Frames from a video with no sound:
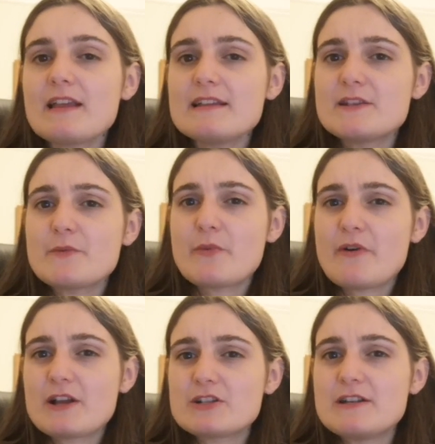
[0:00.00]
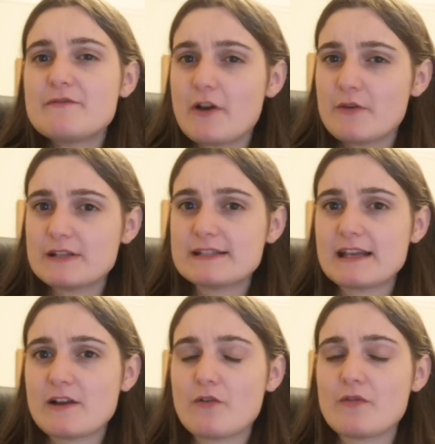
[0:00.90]
is that we're actually
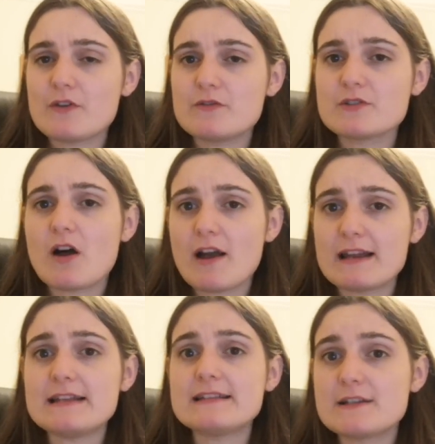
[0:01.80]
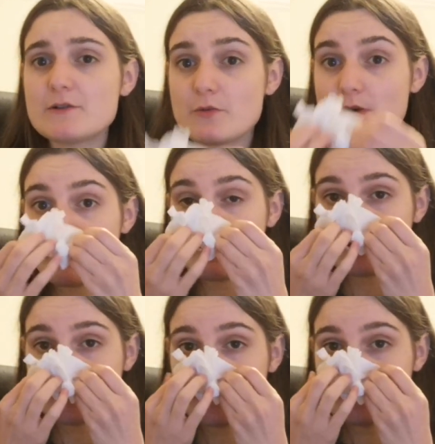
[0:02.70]
focusing on those highly skilled
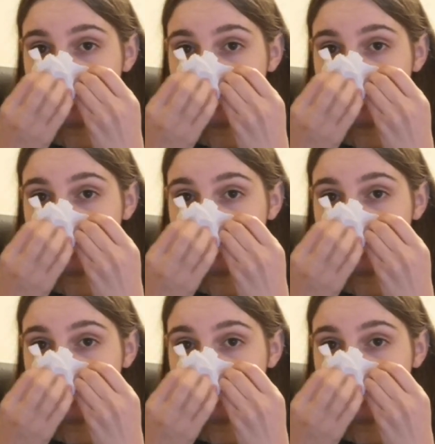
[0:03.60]
workers.